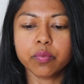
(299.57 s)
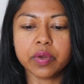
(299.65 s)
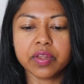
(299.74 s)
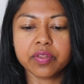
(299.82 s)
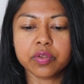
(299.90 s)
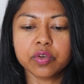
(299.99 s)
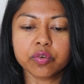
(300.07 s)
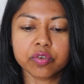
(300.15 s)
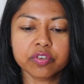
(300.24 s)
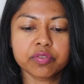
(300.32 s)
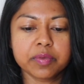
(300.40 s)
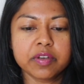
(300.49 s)
with
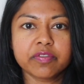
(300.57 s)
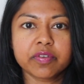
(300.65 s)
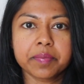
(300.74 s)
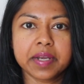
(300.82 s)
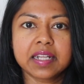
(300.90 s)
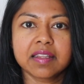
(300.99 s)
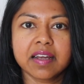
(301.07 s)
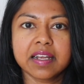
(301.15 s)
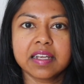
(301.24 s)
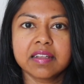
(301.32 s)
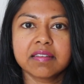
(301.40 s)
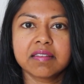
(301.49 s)
nourishment for my
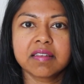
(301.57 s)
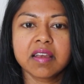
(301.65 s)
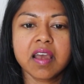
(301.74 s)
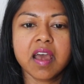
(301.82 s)
clients